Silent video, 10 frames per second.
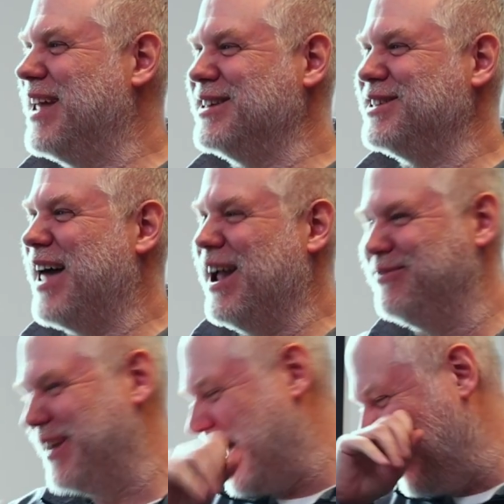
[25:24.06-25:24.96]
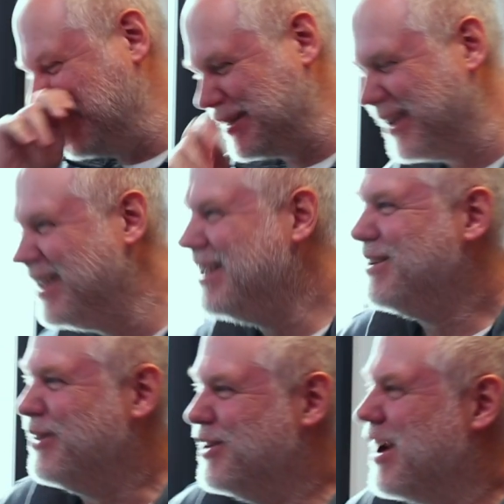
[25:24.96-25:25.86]
That's life. Yeah, so
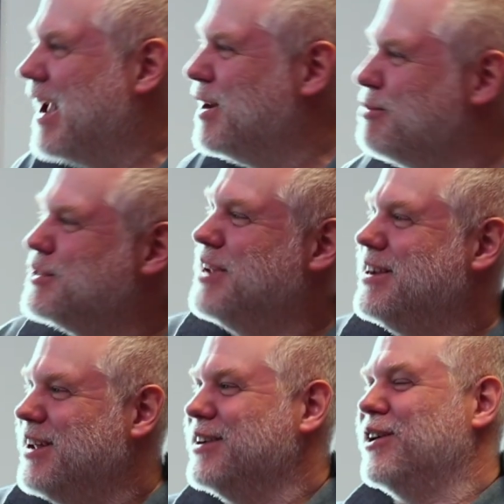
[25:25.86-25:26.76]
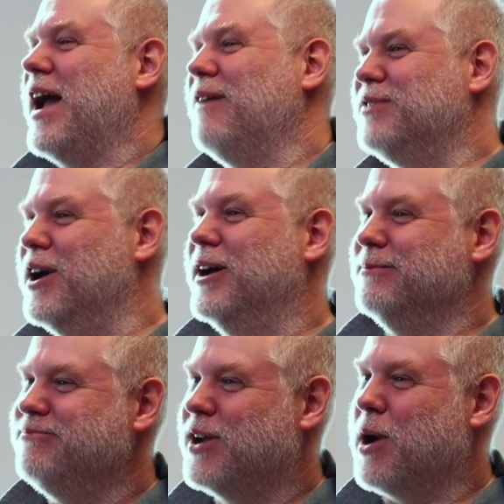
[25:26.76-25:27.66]
when you're 90% done, you're half
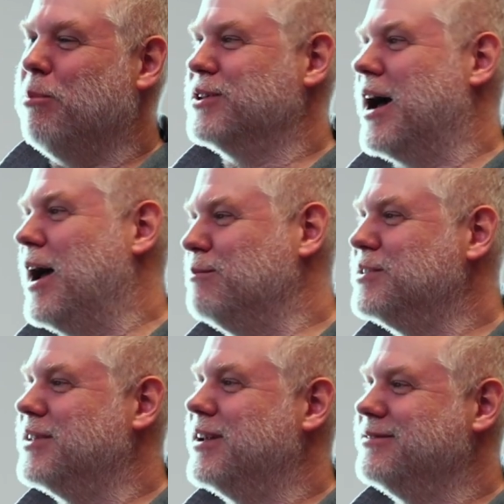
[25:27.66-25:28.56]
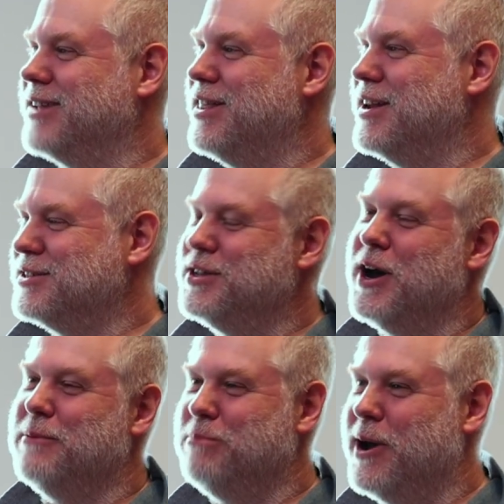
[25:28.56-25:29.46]
done a couple times, and then it's
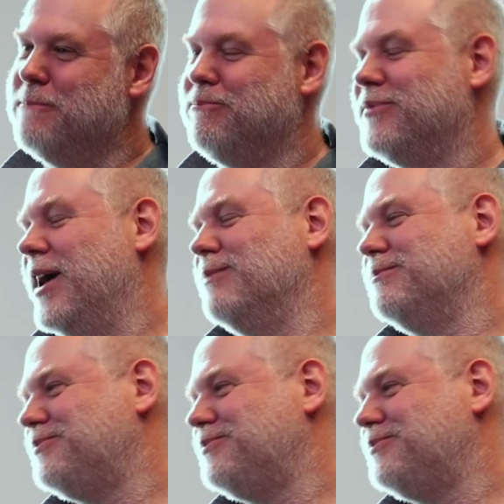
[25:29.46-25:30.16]
done. But yeah.